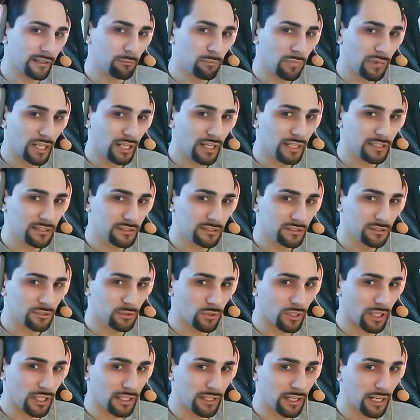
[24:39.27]
place, you
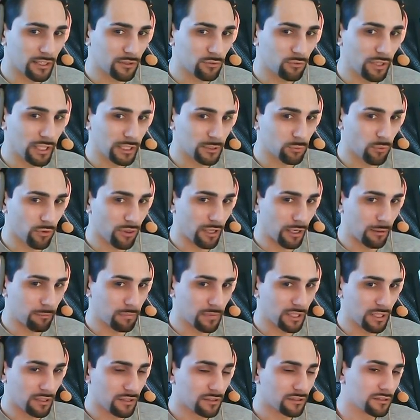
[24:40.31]
can like react with up
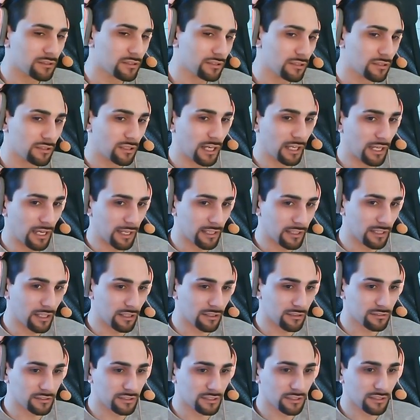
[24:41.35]
air. I
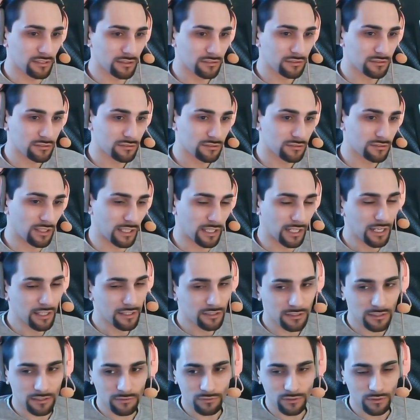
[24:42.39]
got it here. I got
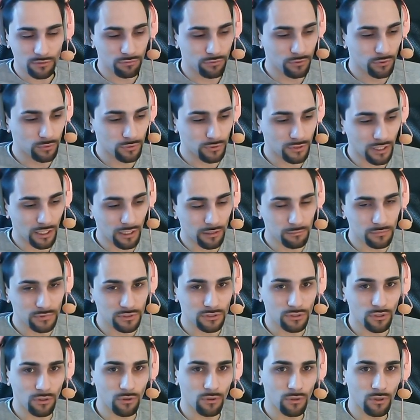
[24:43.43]
it even a few times.
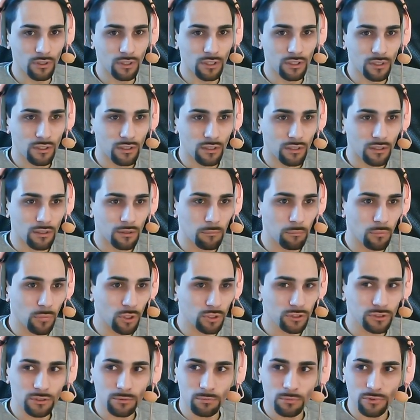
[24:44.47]
So
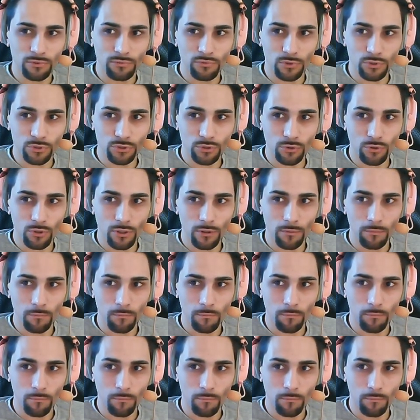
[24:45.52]
possible for sure.